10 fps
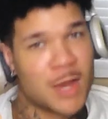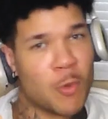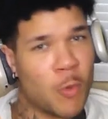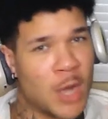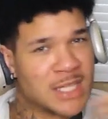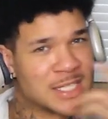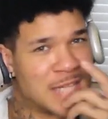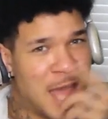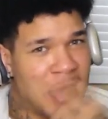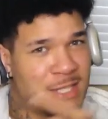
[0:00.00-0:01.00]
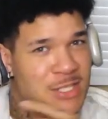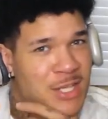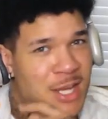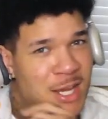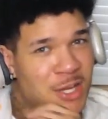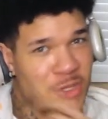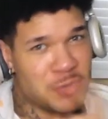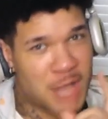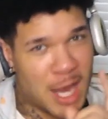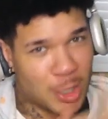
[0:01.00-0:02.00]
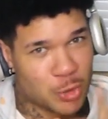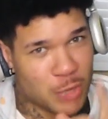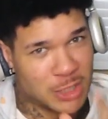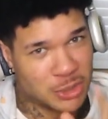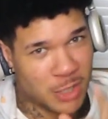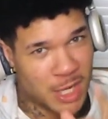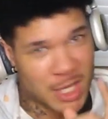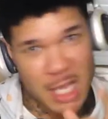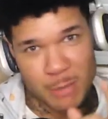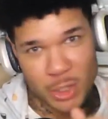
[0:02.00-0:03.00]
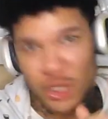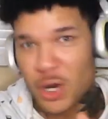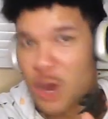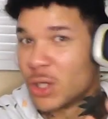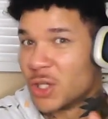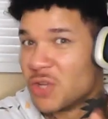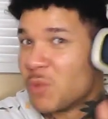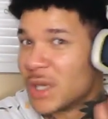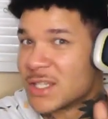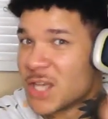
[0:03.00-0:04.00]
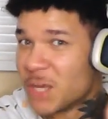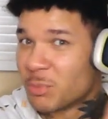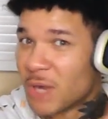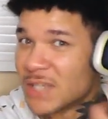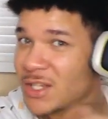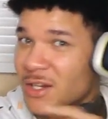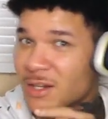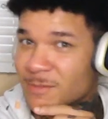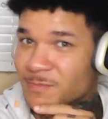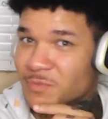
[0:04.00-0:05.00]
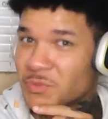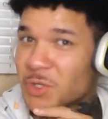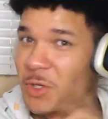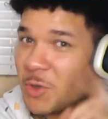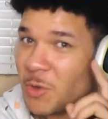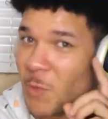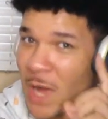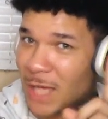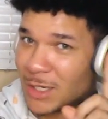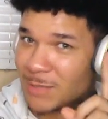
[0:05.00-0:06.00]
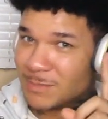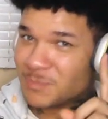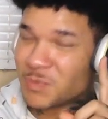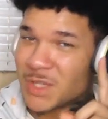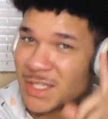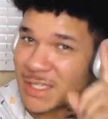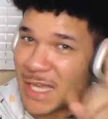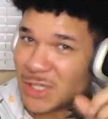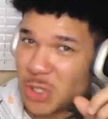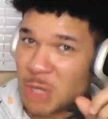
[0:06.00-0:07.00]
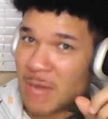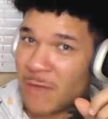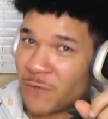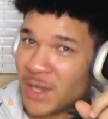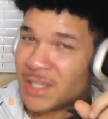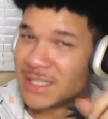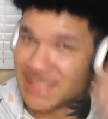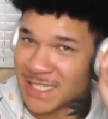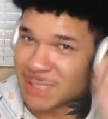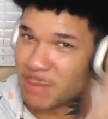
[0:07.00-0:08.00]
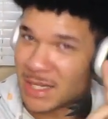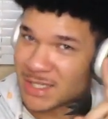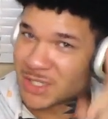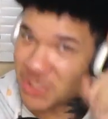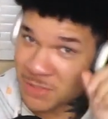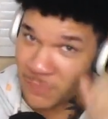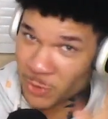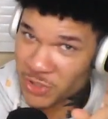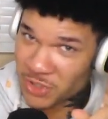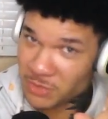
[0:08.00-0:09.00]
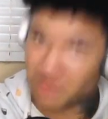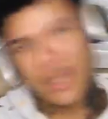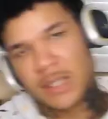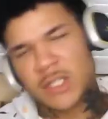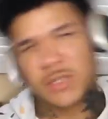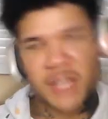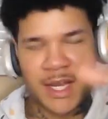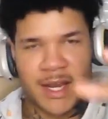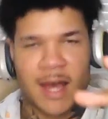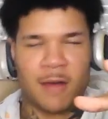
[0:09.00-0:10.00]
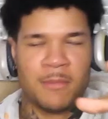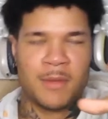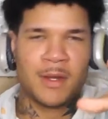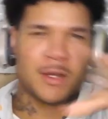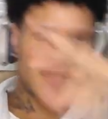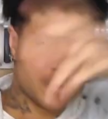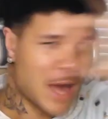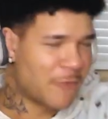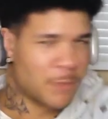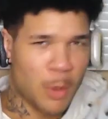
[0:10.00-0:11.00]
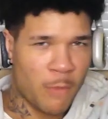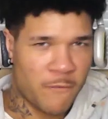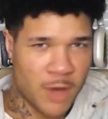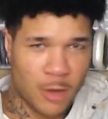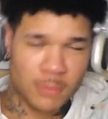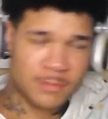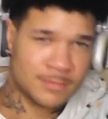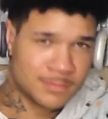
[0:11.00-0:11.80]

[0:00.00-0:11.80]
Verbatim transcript: What's that? You got a crush on a gamer girl and you want to impress her? Well, stay tuned, my friend, because this message is for you. So check it out. You have a mobile phone.